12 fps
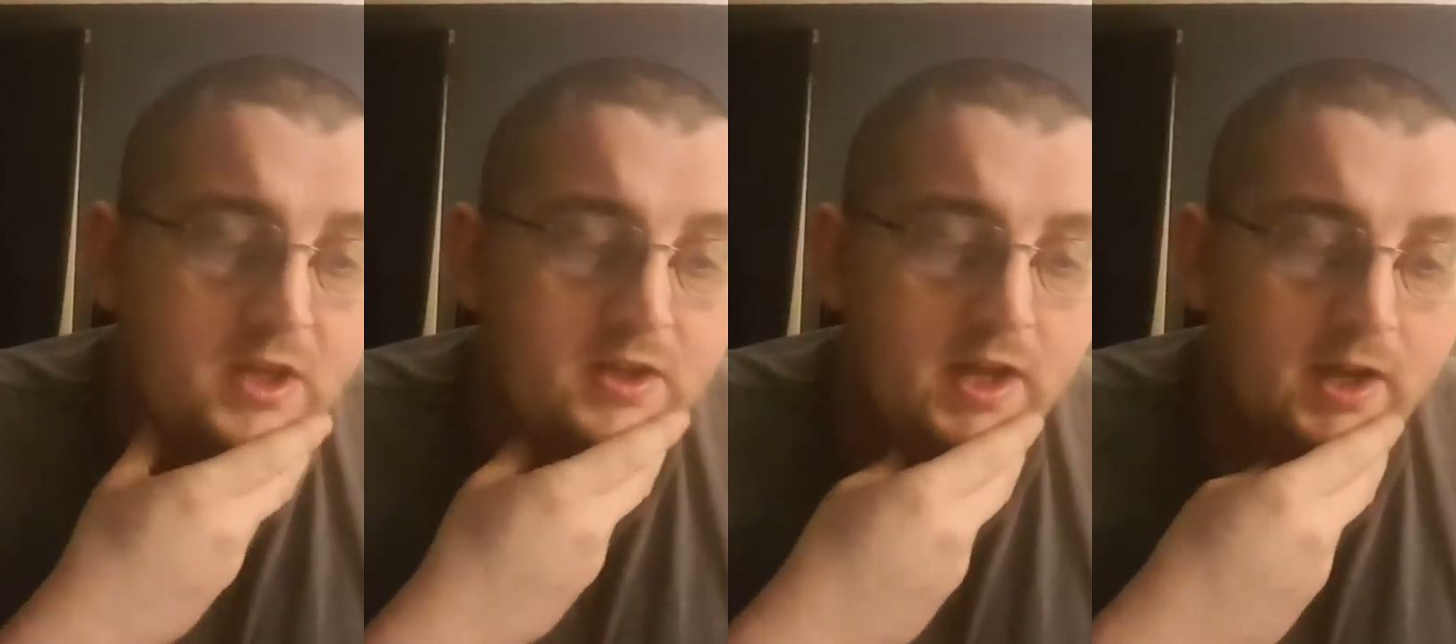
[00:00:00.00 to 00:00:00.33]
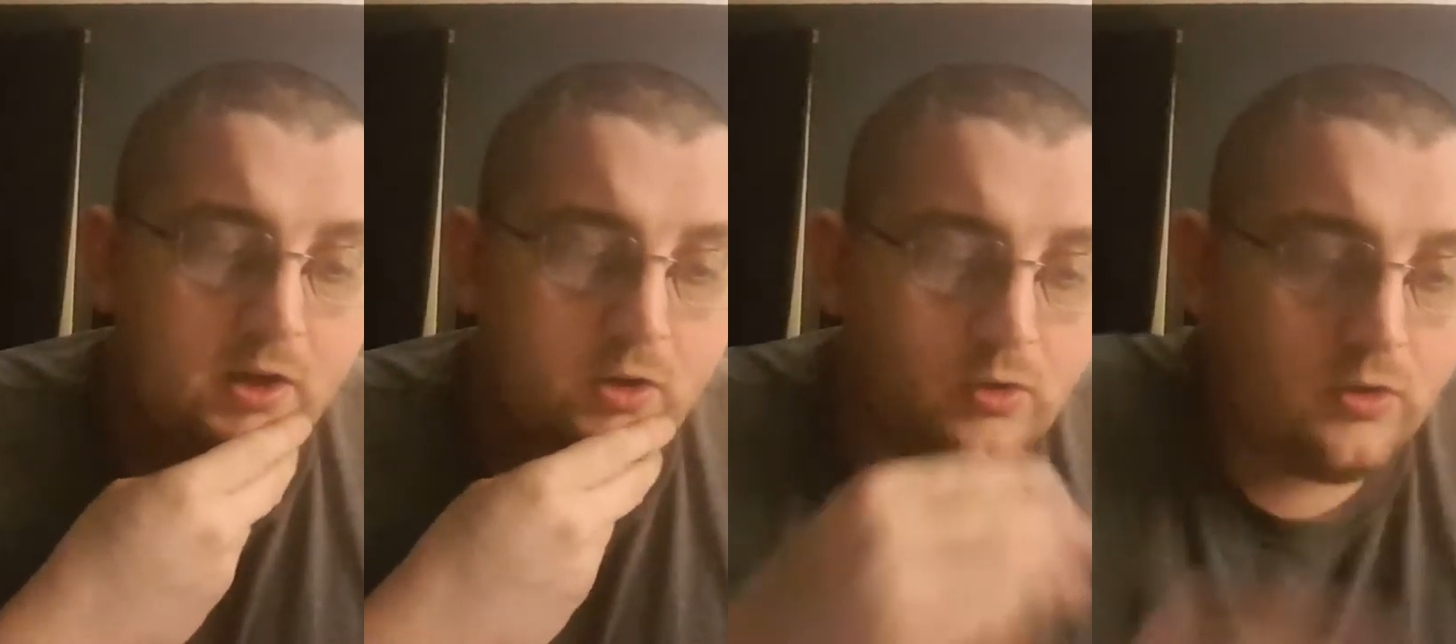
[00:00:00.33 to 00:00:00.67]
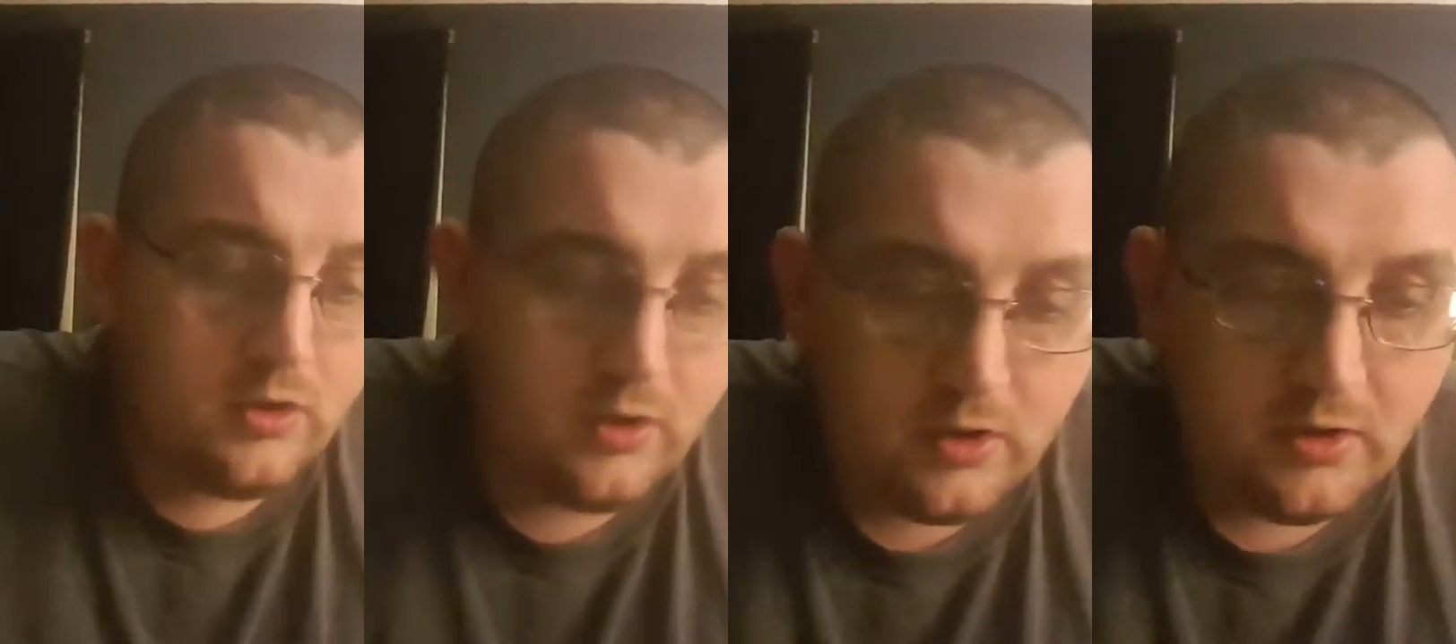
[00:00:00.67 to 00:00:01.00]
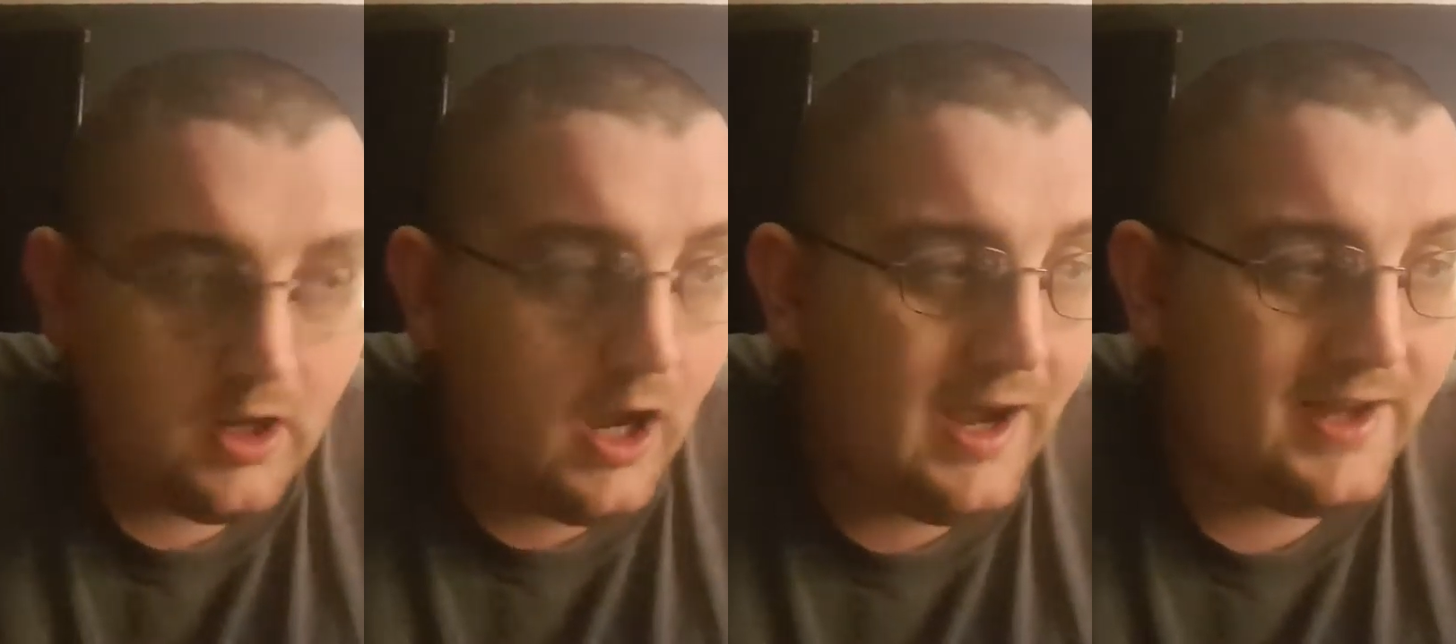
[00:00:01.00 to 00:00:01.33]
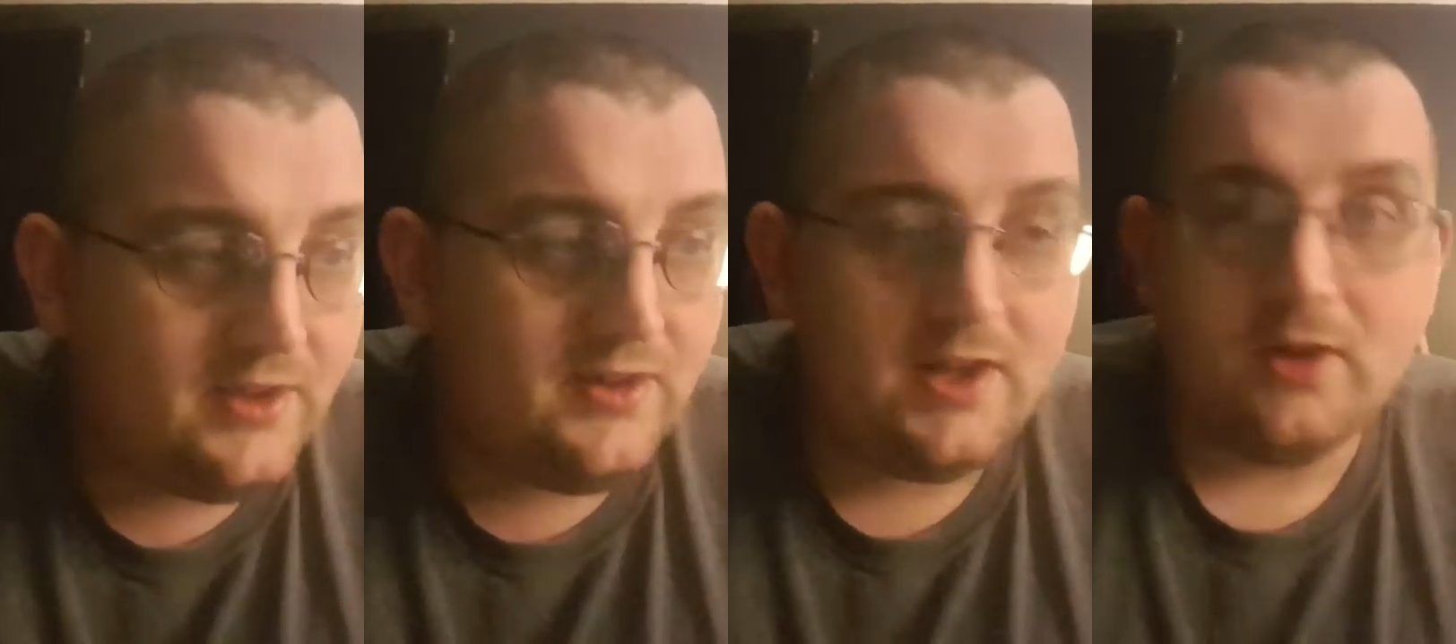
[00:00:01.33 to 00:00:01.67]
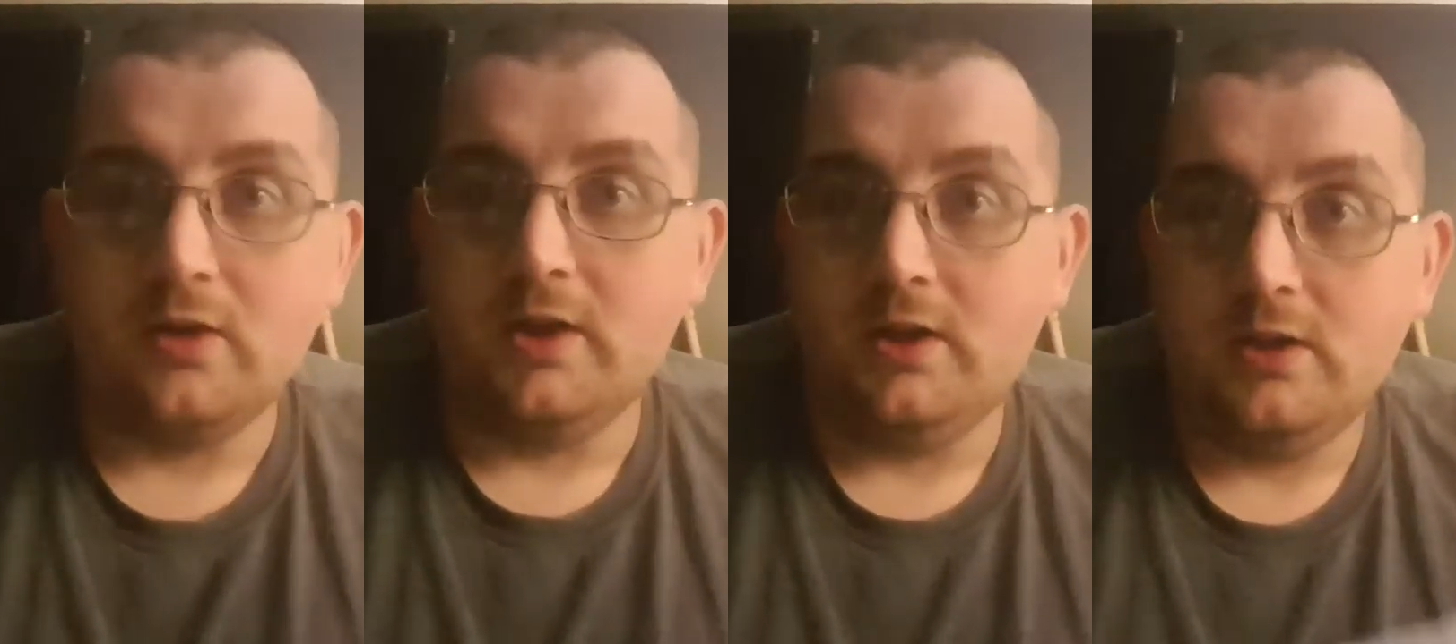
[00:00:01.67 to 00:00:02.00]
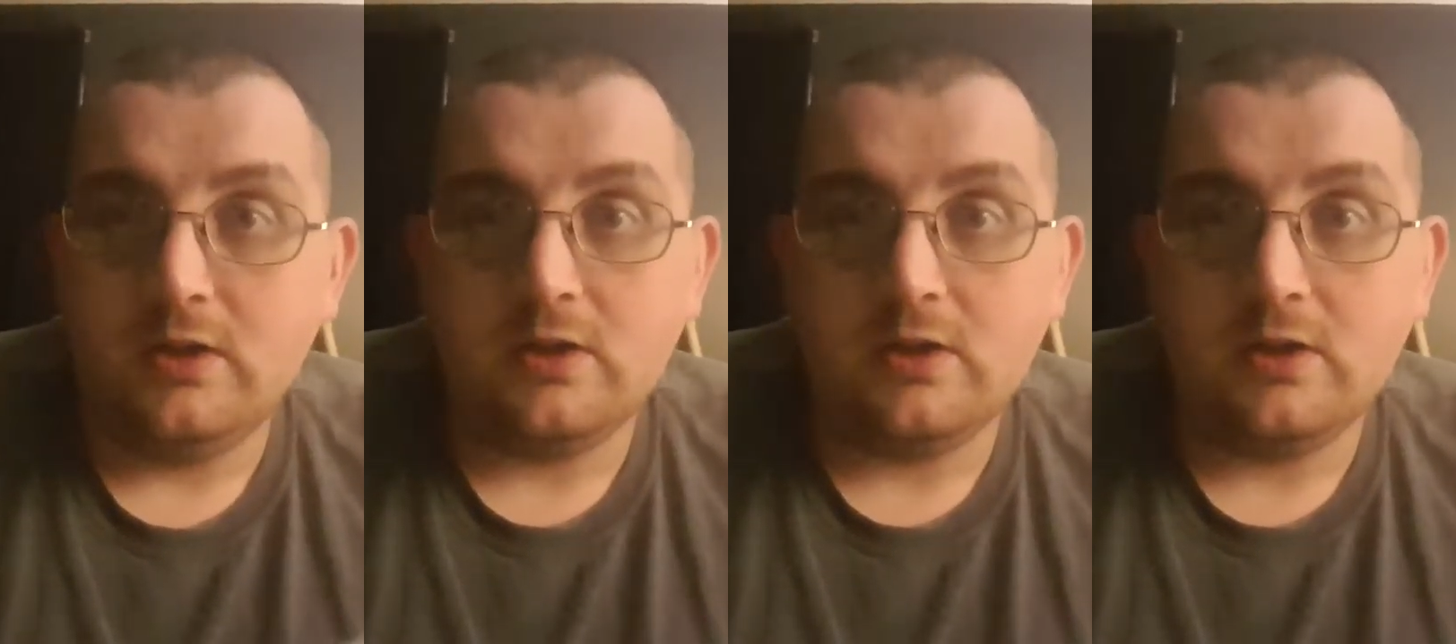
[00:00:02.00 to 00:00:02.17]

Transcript: Now, ideally,